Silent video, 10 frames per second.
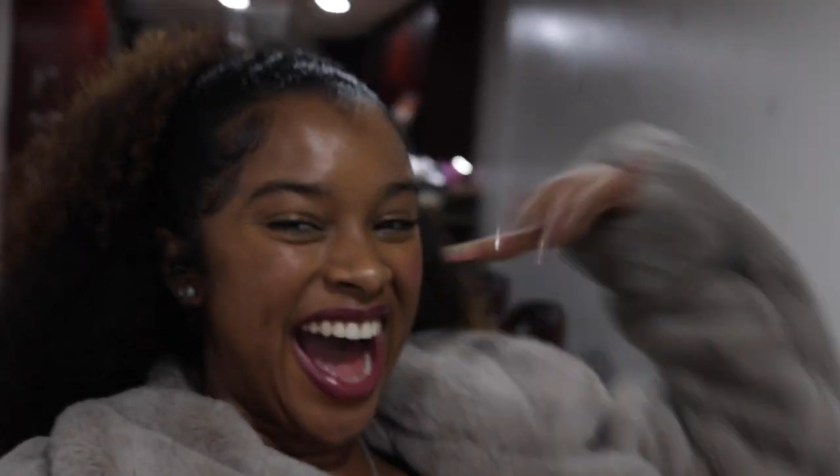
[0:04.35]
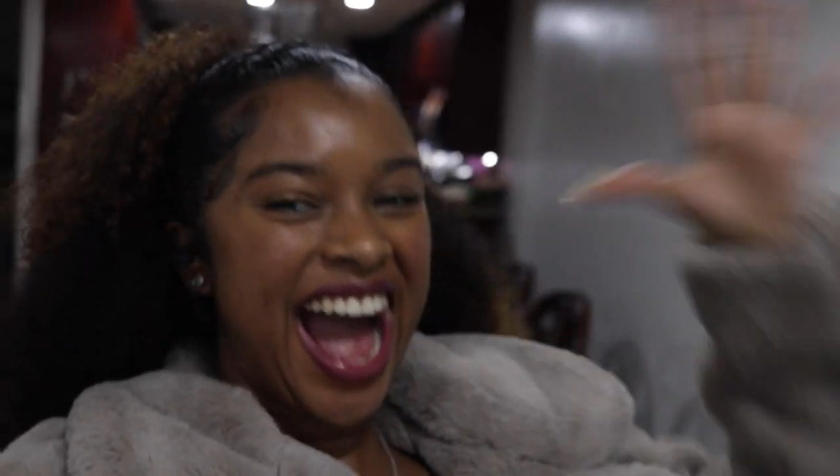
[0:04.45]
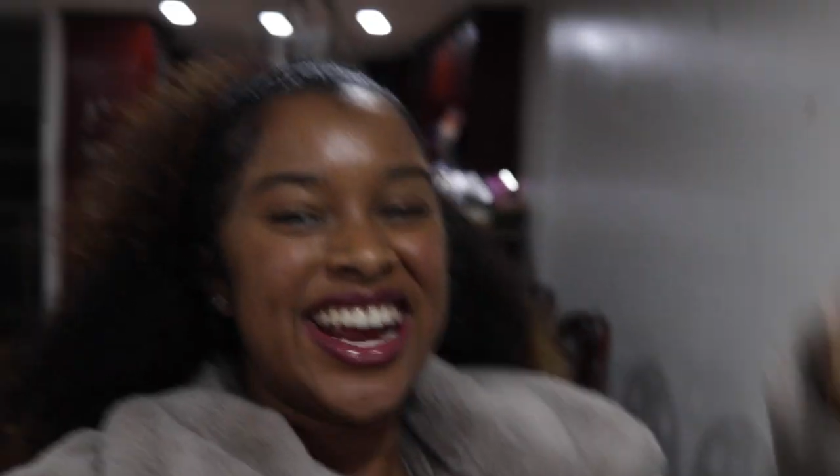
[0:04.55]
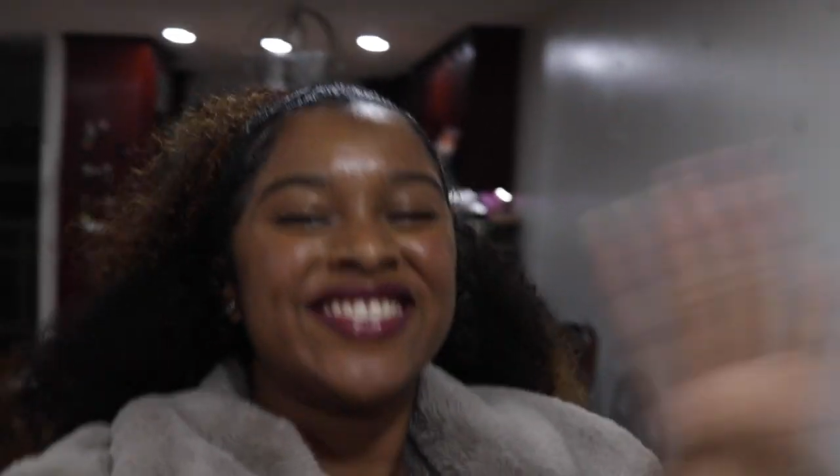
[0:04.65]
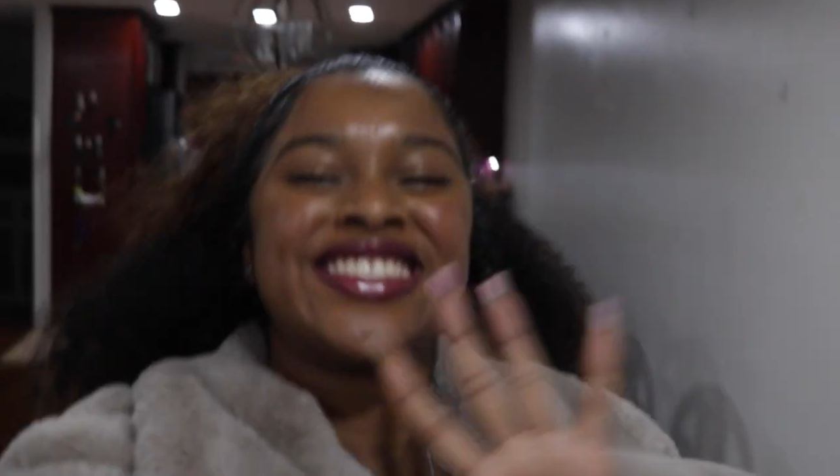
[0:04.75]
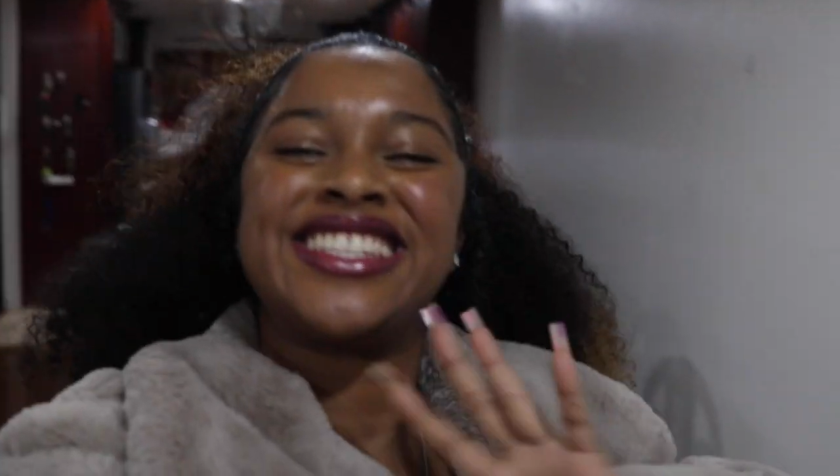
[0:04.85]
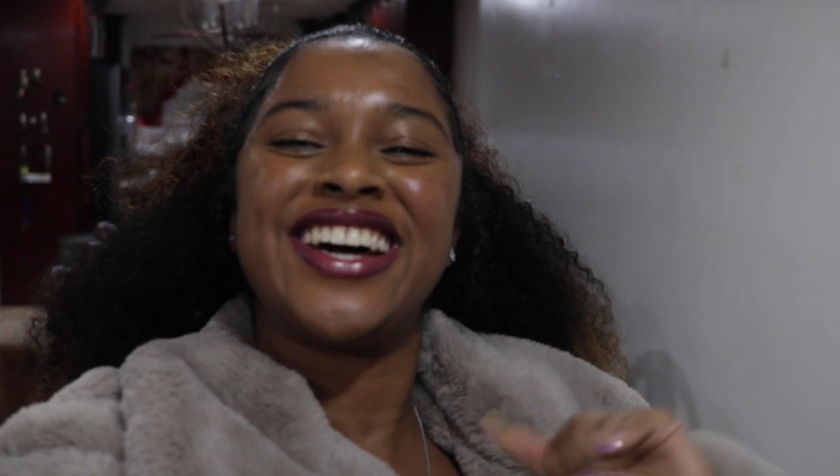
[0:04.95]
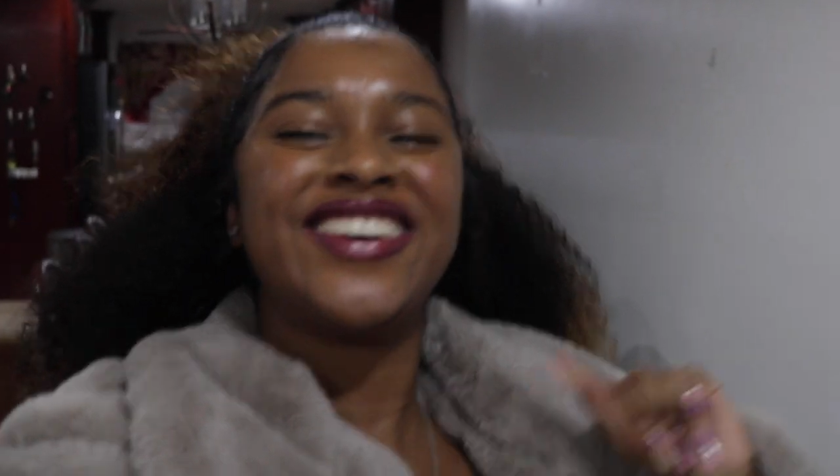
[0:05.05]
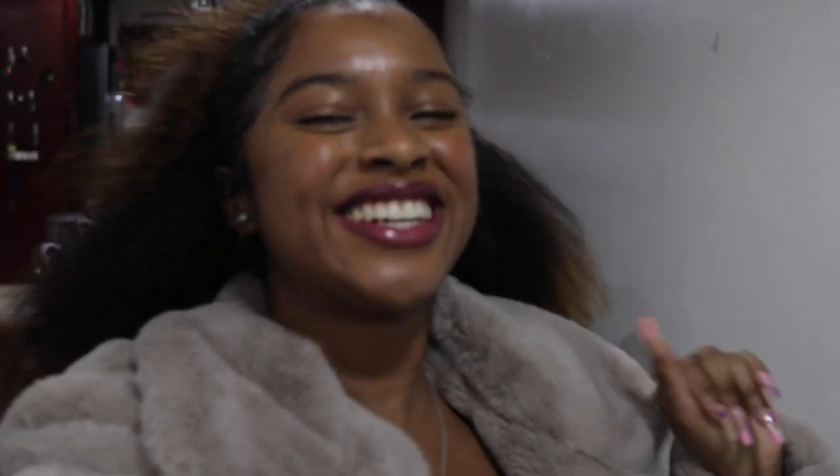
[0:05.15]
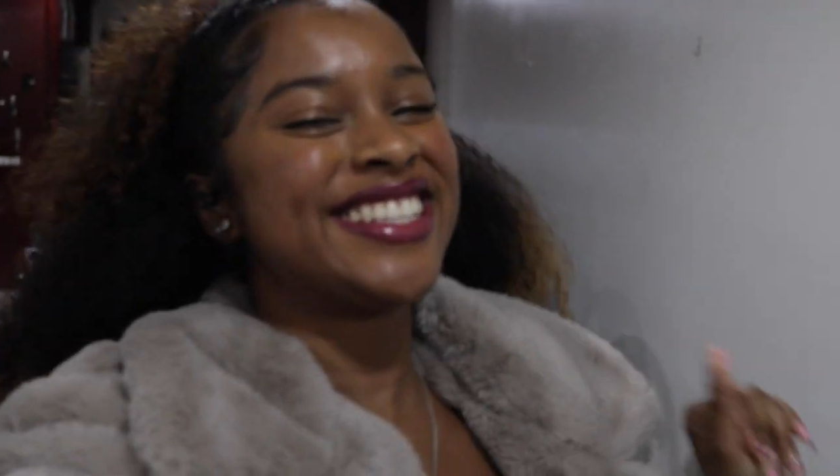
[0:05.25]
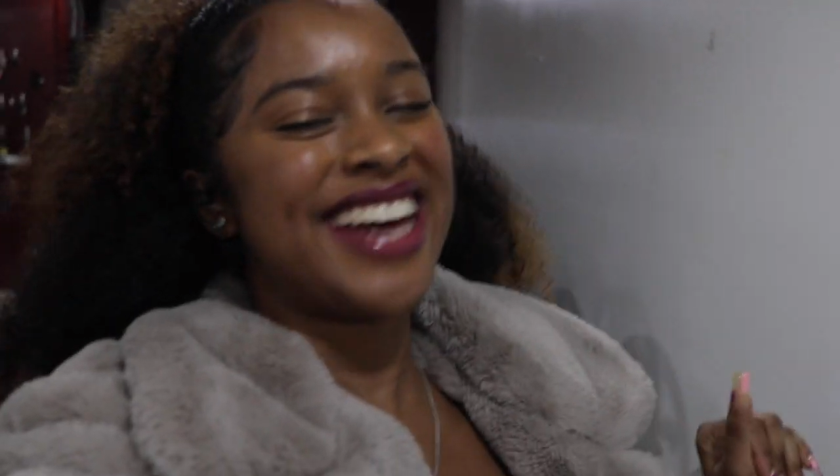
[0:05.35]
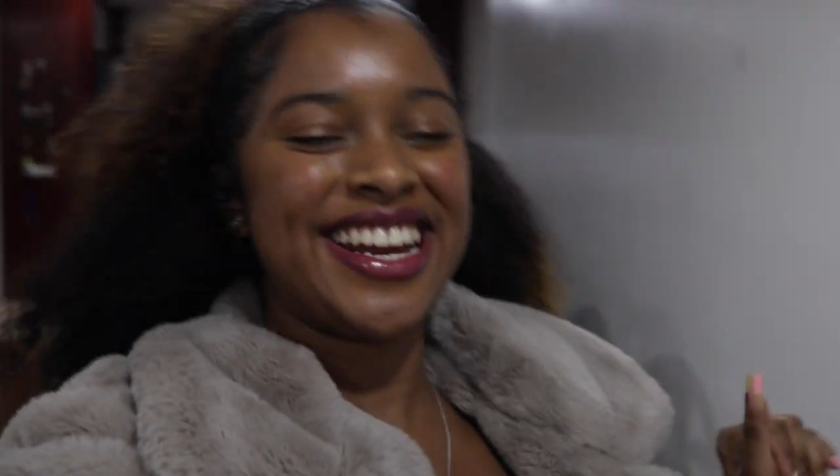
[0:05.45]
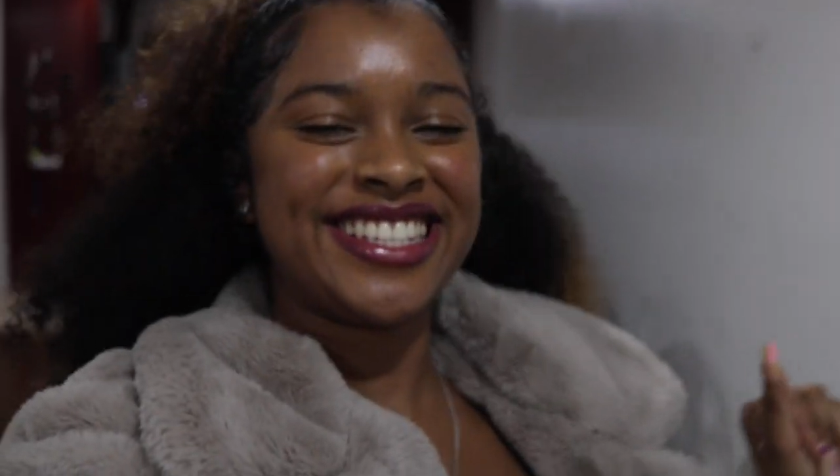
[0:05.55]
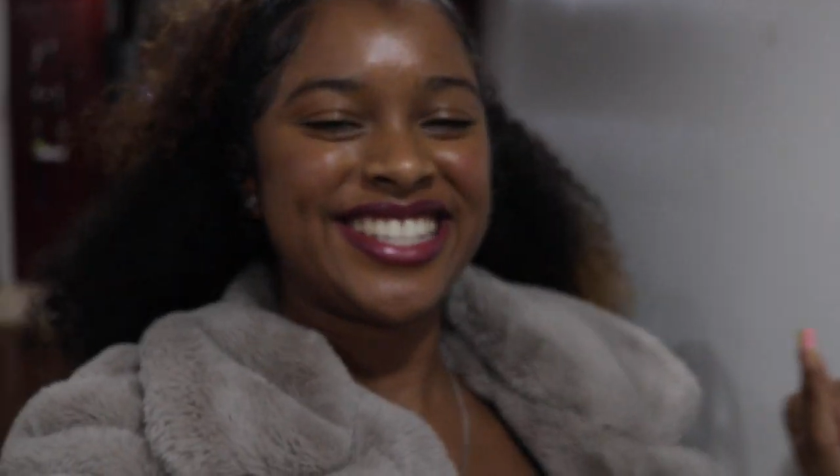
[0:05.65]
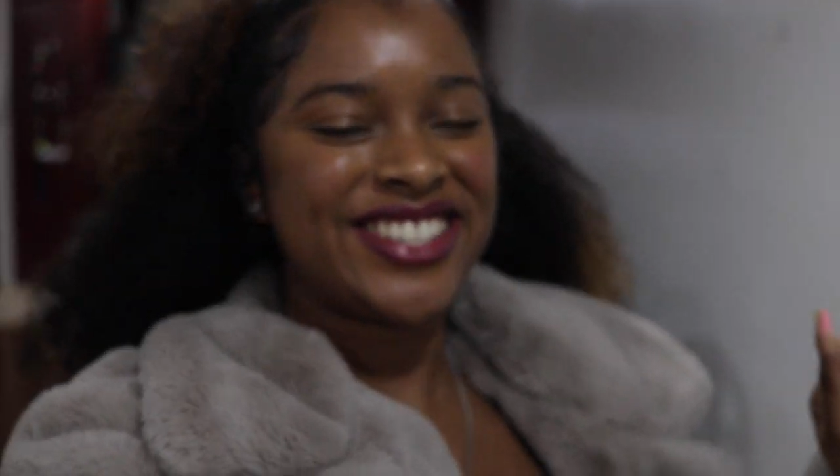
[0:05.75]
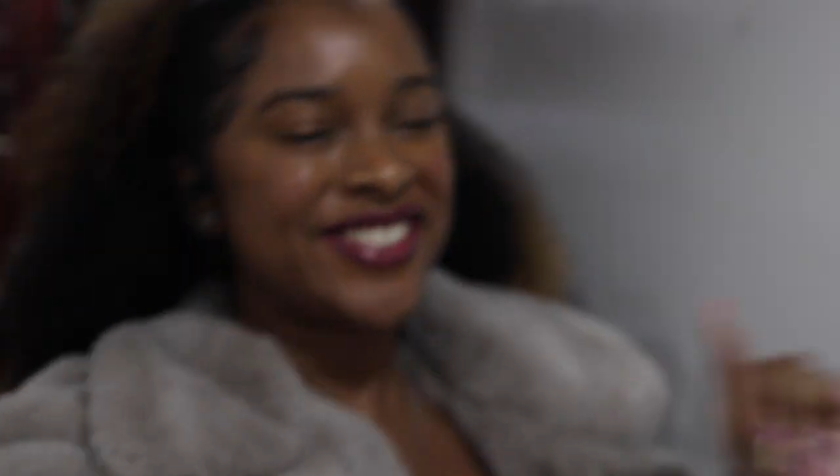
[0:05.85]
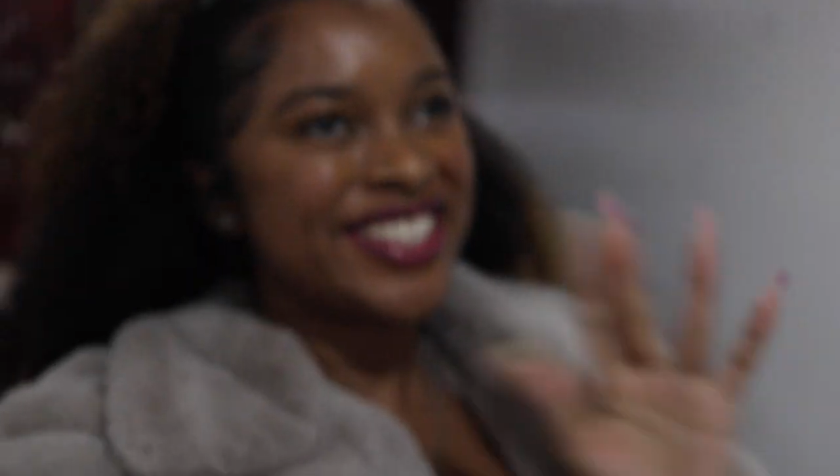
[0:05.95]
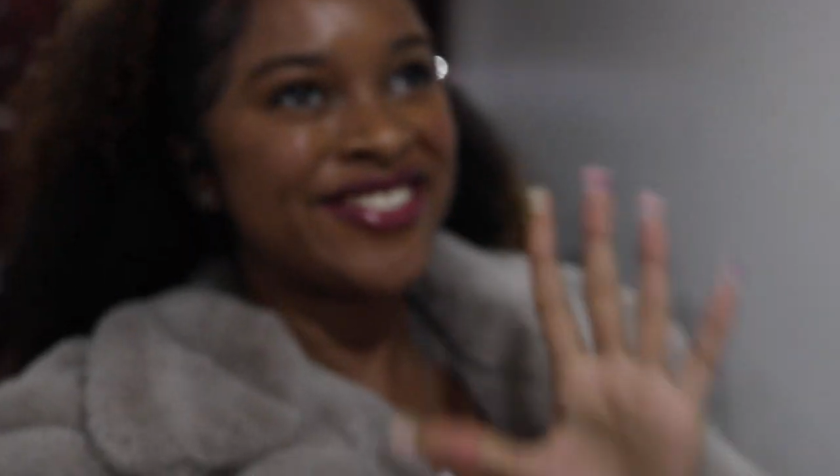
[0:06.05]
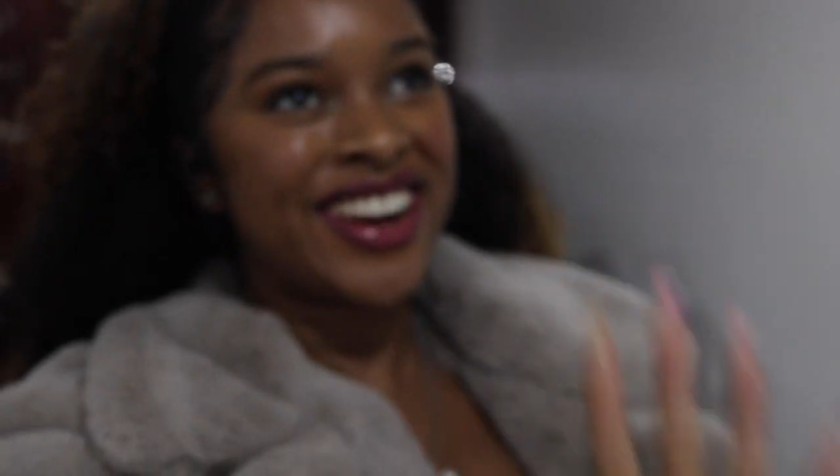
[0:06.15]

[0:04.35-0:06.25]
I am so excited to do this